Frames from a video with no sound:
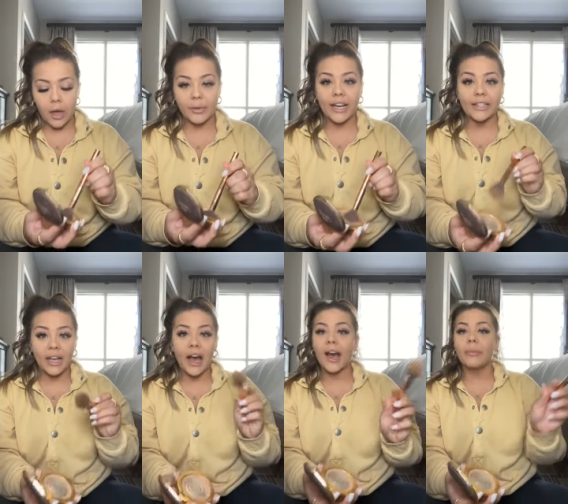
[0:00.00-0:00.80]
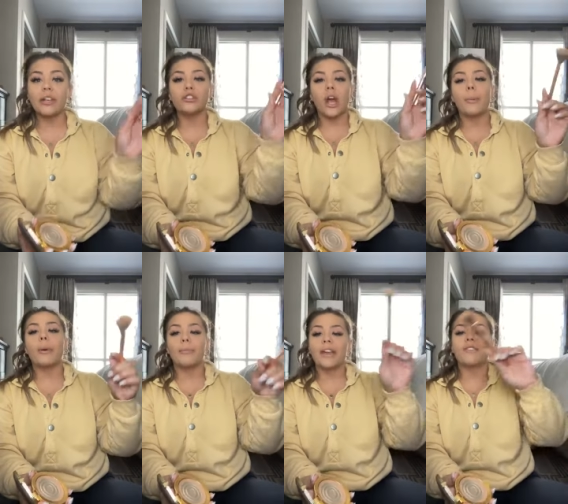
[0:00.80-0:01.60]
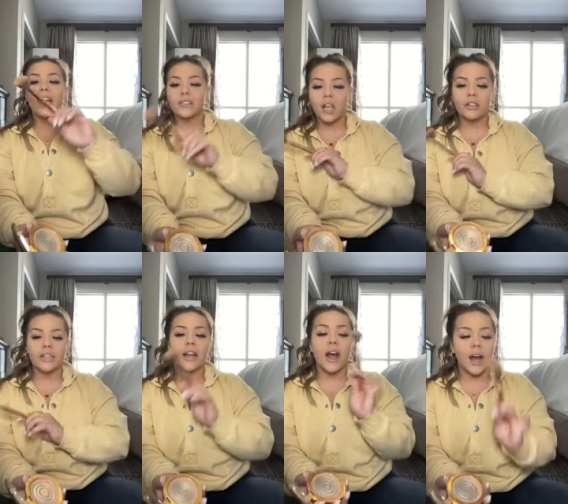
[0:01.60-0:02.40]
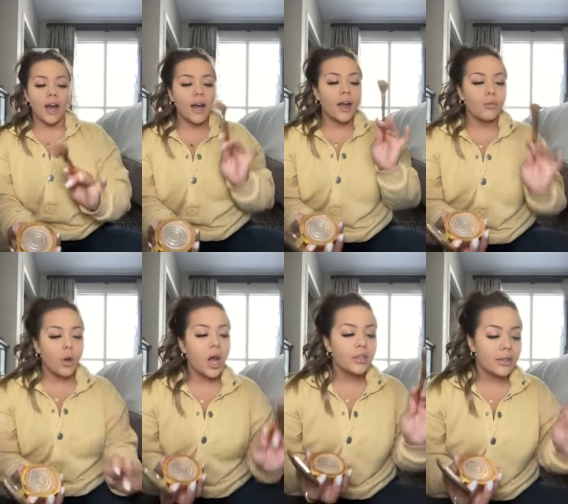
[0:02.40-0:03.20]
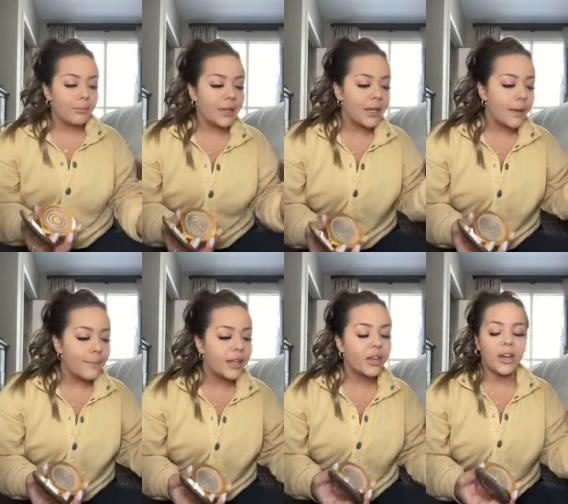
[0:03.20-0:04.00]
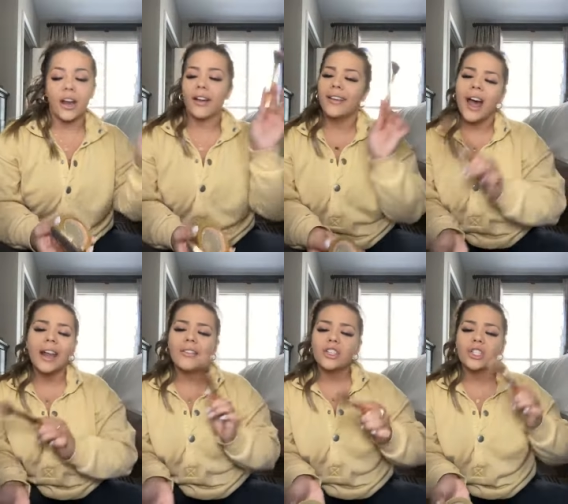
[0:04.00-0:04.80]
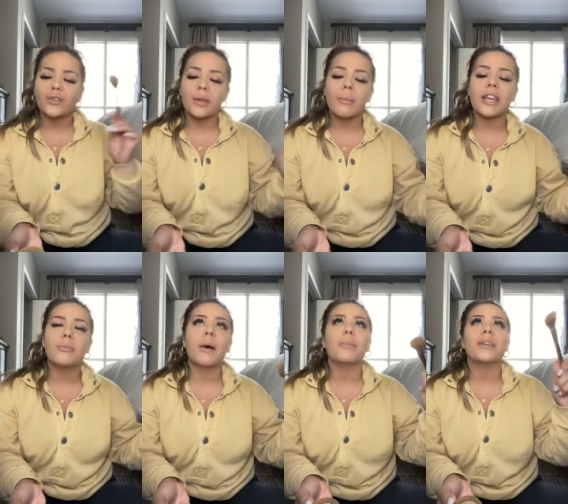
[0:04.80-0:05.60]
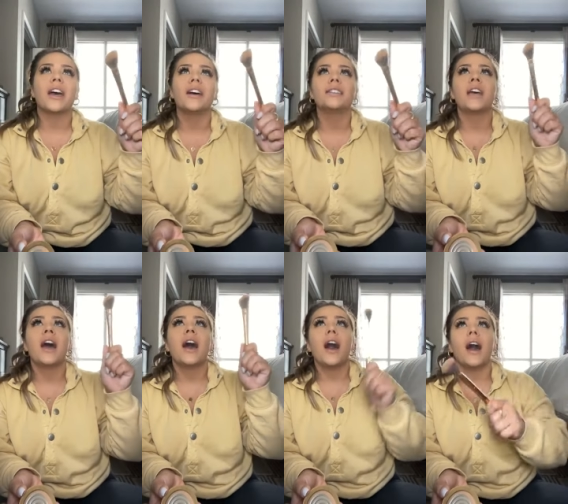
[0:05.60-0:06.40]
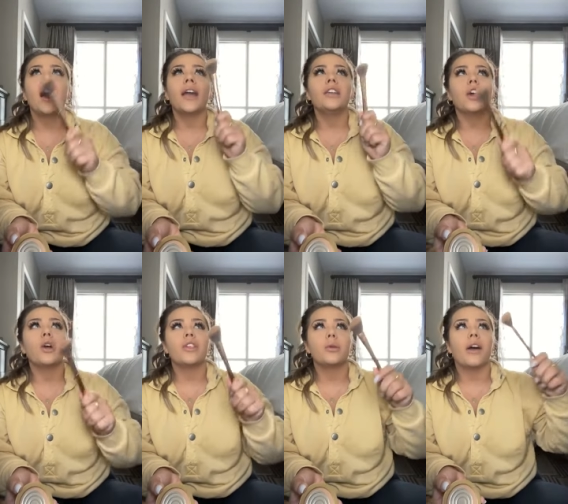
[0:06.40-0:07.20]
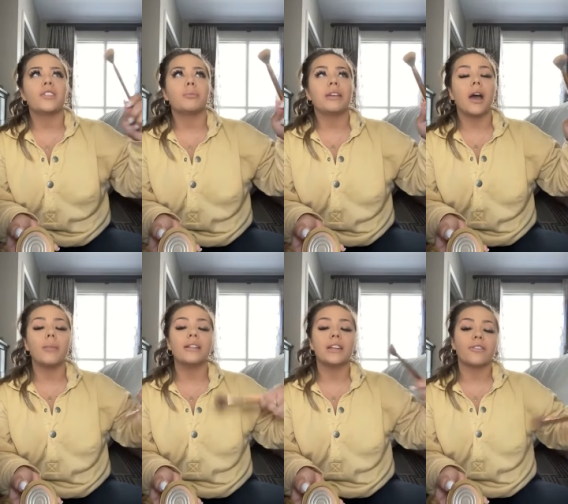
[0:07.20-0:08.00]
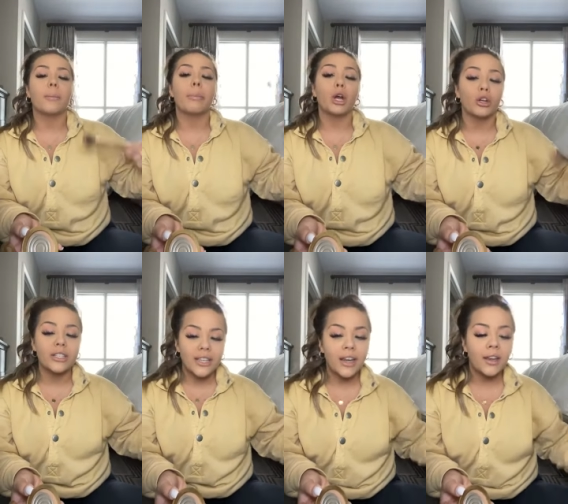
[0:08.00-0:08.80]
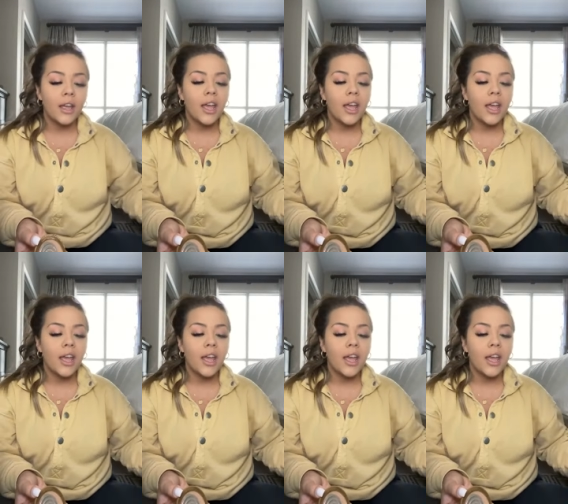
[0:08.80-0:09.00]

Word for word: Because I'm going to drop a big fat dollar sign. I want to be a millionaire. And not even just for the money, but because I know that you have to become a different person